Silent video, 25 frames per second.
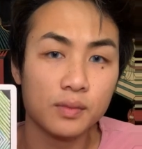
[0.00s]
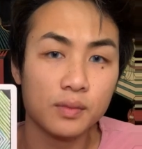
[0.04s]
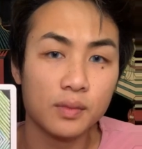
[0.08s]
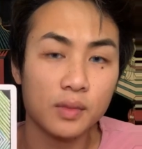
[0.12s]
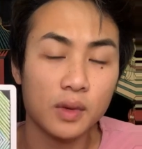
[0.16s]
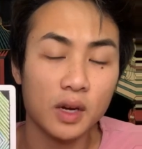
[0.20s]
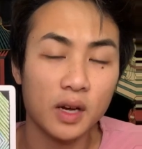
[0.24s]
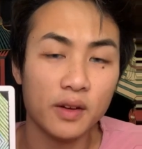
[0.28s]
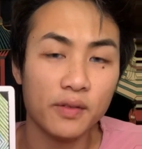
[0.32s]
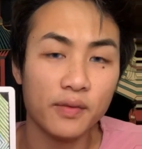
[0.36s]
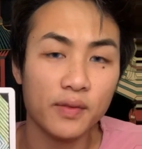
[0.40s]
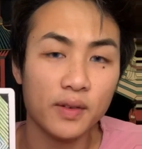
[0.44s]

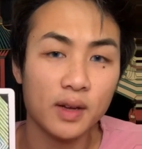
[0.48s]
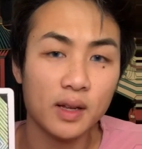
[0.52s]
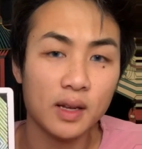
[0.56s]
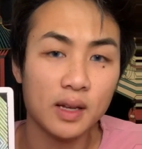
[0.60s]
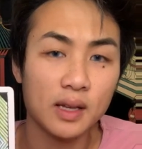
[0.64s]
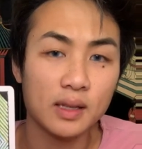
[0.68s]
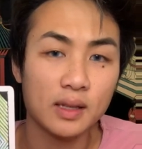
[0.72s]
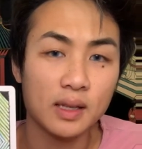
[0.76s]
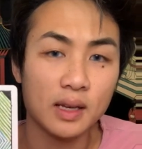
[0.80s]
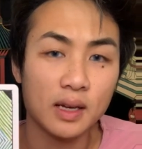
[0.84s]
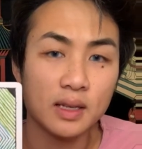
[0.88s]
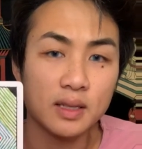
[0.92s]
I feel
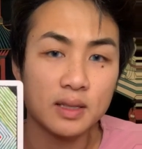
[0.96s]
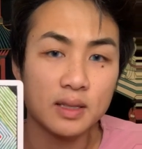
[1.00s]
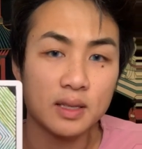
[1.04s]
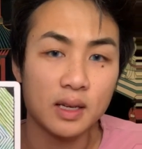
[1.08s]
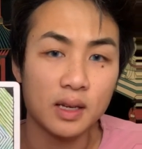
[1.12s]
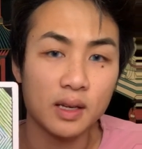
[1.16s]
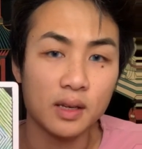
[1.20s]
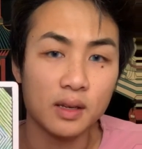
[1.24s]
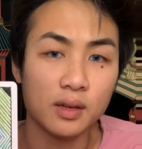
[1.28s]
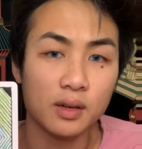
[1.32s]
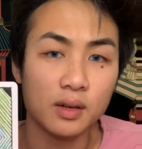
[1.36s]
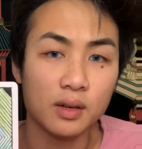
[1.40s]
like that's
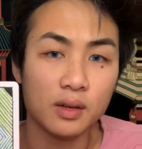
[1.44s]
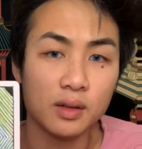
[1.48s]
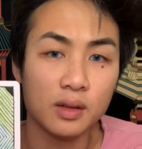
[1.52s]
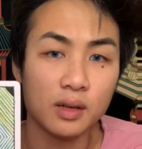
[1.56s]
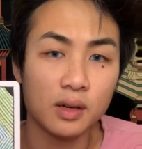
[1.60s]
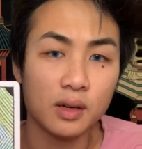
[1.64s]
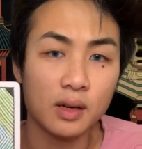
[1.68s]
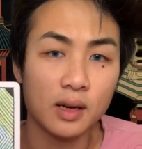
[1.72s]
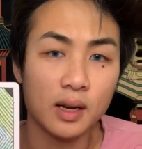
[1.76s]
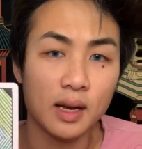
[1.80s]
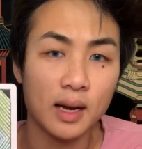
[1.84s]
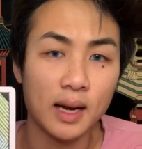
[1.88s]
like your
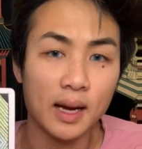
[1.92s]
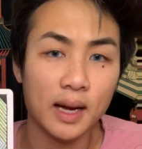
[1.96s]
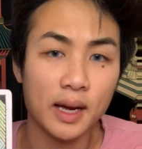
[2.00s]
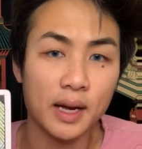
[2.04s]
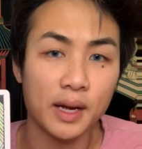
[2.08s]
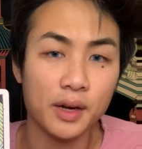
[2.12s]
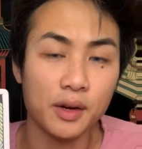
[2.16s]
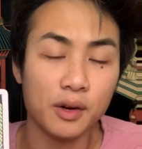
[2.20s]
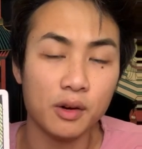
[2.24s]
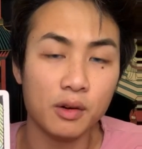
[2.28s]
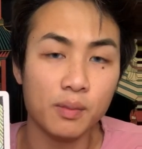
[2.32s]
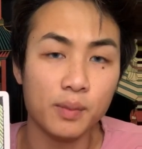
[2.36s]
third
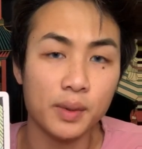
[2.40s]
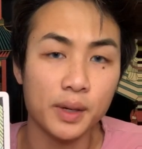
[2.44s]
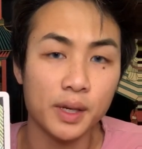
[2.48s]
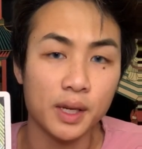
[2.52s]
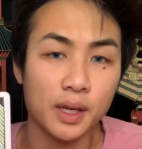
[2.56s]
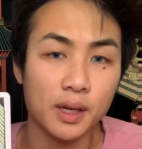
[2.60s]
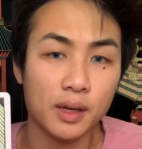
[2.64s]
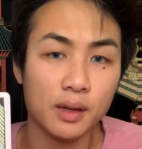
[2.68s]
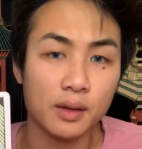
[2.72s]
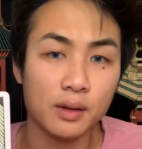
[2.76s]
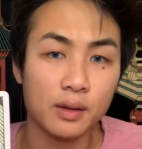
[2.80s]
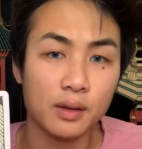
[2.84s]
eye
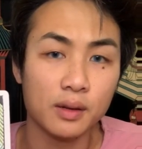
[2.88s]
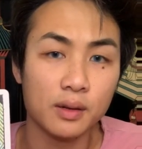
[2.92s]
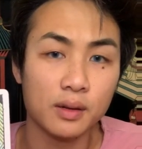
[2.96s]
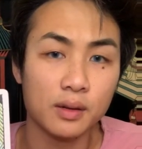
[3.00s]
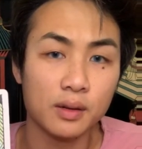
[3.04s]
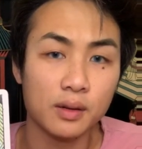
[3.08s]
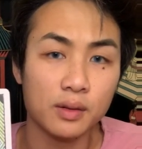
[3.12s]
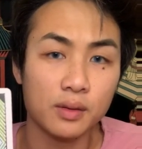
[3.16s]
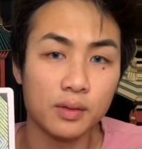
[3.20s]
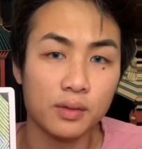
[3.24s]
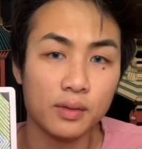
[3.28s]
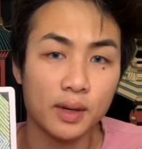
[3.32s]
opening,
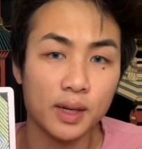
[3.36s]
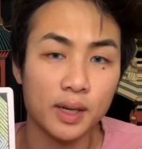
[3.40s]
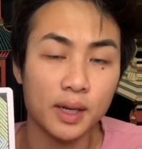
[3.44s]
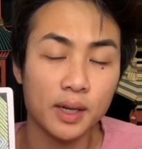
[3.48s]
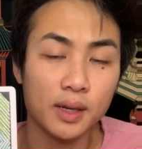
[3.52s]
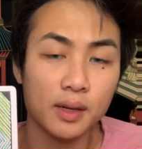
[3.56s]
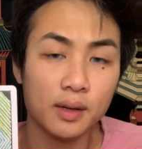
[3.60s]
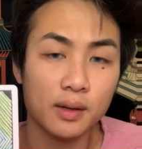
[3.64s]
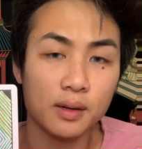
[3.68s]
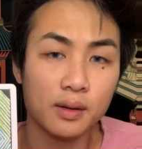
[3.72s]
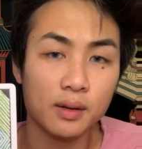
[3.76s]
right?